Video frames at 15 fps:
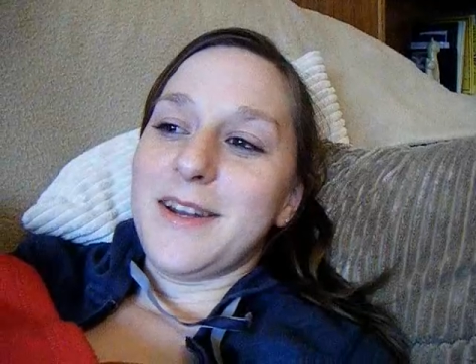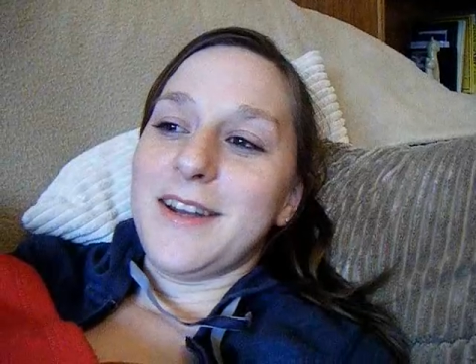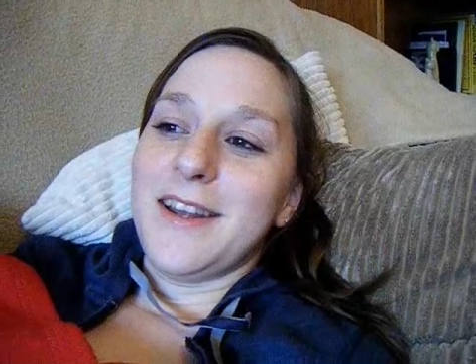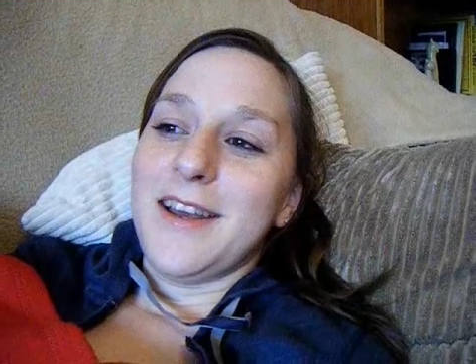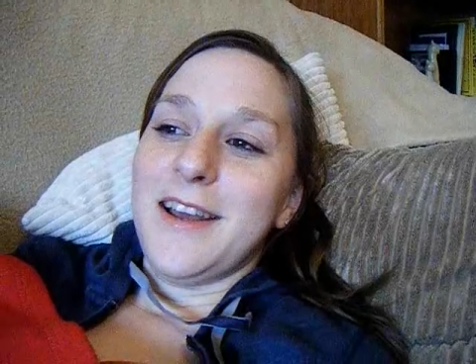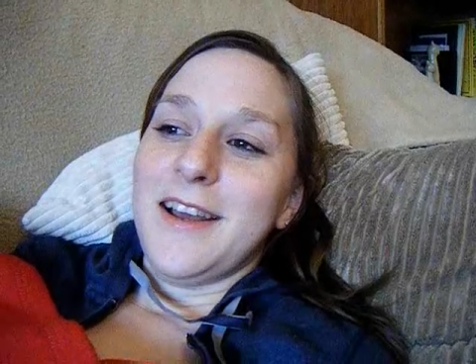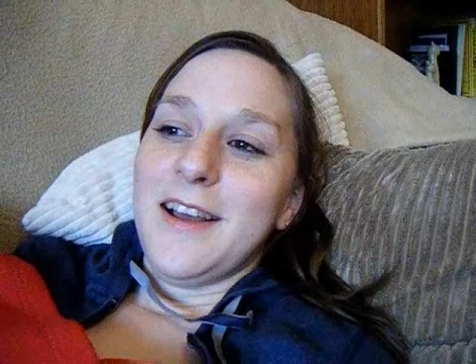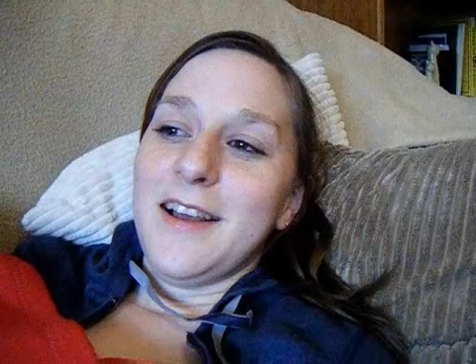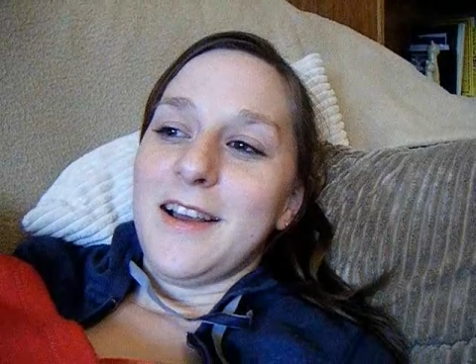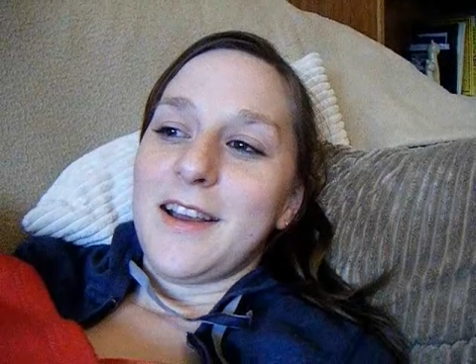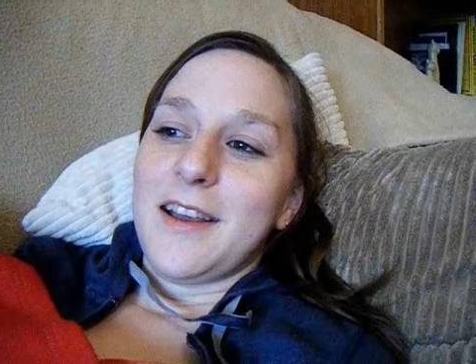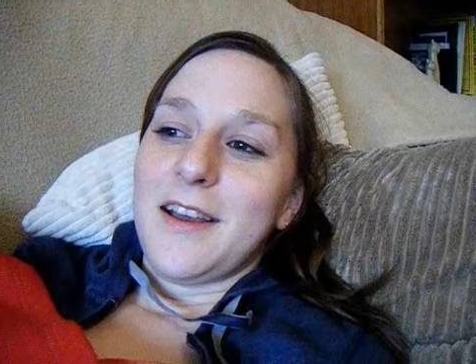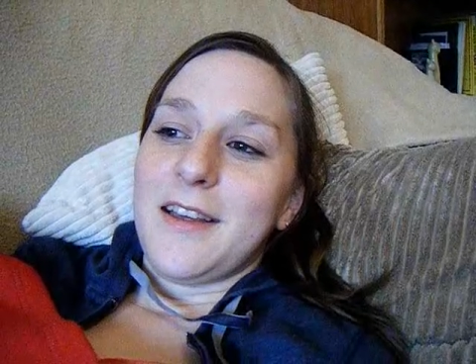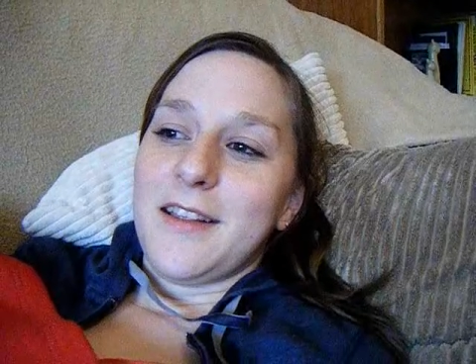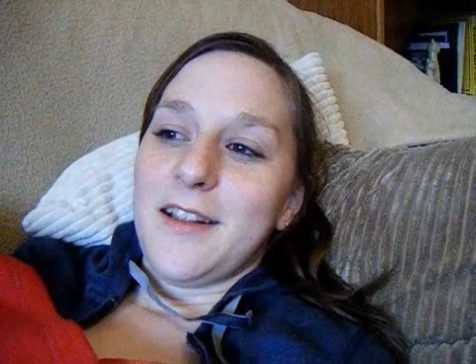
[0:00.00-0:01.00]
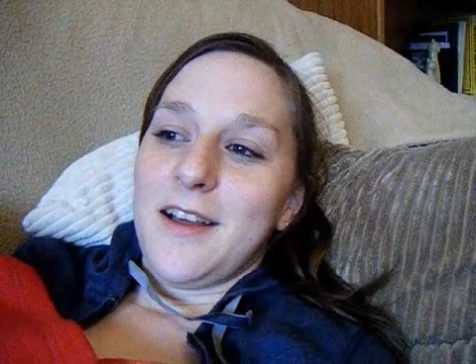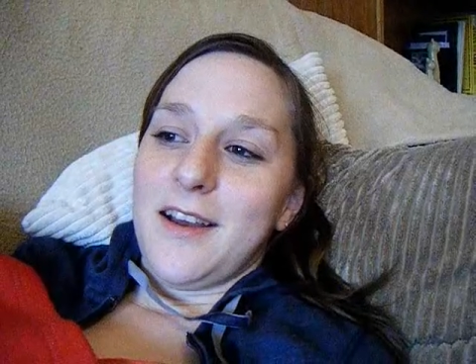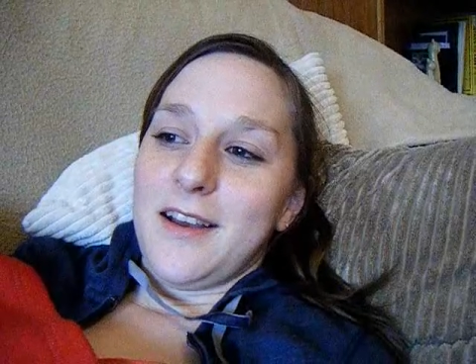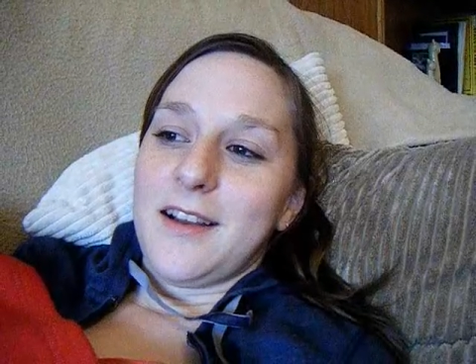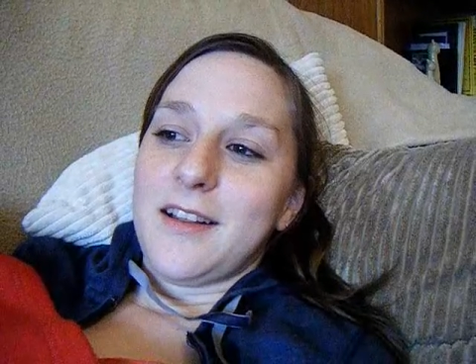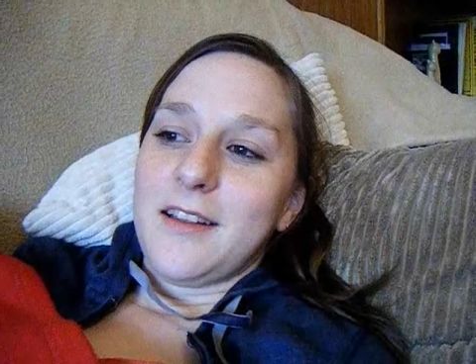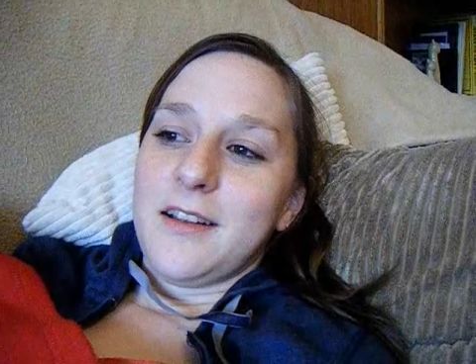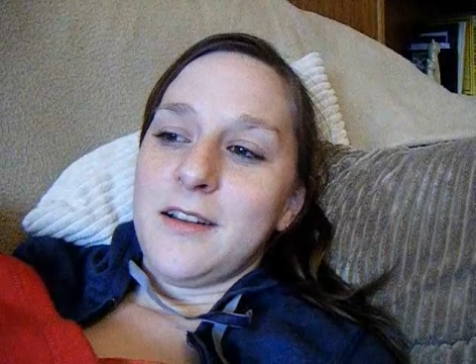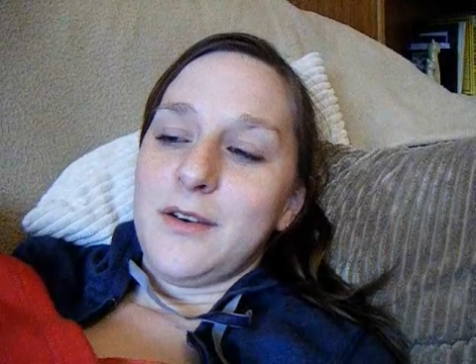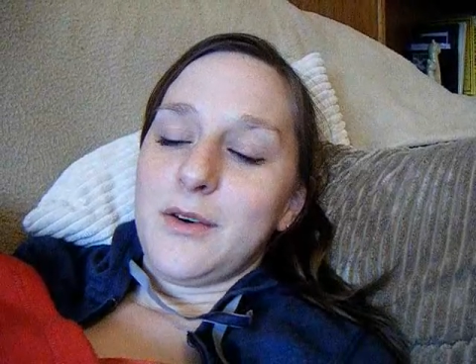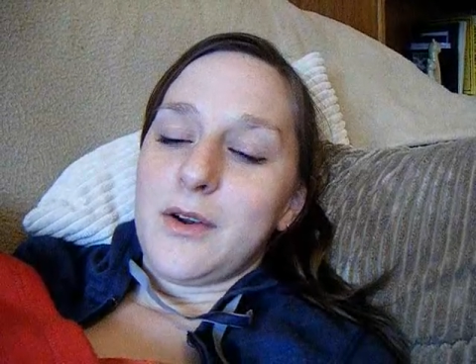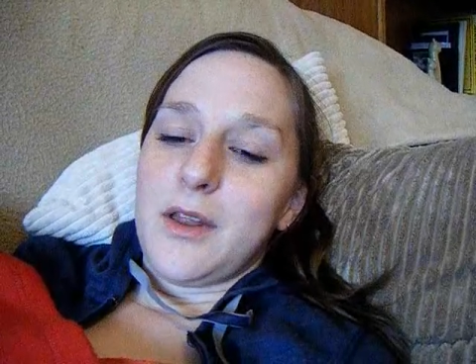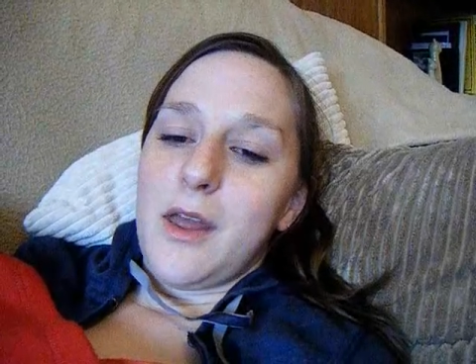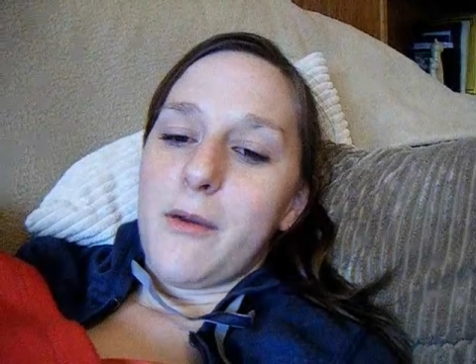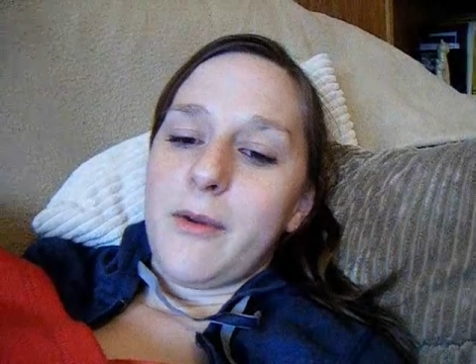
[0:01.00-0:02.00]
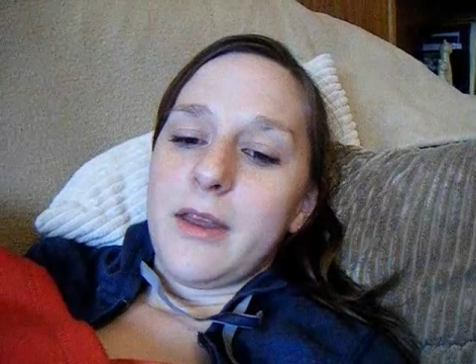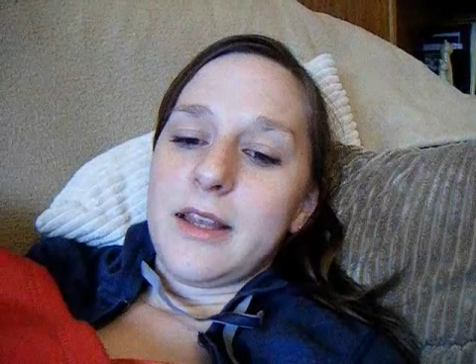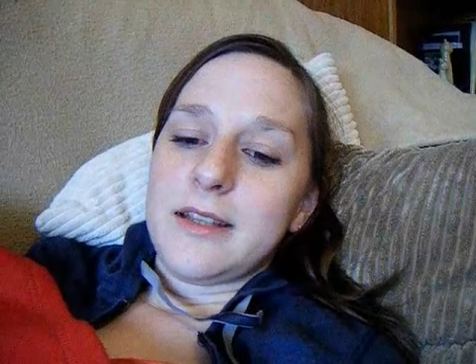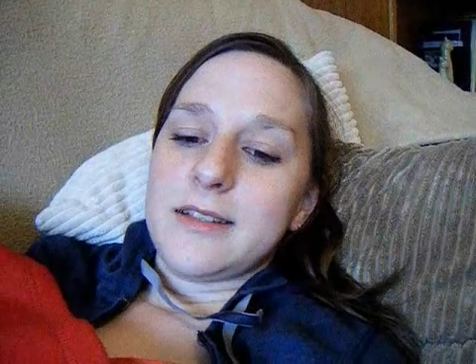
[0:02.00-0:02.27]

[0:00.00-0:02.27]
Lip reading: And like the little Chloe,